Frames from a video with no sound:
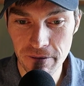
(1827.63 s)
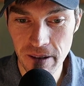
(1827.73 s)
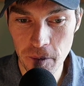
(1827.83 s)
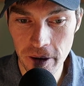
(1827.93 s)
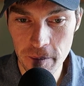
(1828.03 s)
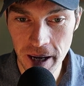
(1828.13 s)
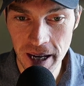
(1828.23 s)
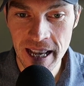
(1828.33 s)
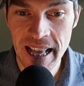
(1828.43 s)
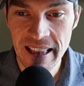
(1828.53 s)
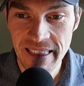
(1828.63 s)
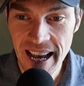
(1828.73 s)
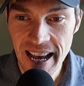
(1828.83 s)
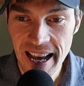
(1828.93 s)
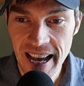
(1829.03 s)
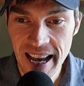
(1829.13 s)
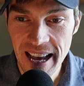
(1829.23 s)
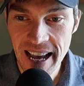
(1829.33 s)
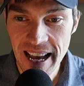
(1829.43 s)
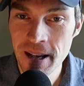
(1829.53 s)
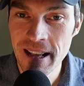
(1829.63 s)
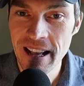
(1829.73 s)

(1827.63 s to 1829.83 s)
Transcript: of February, but that is the wrap up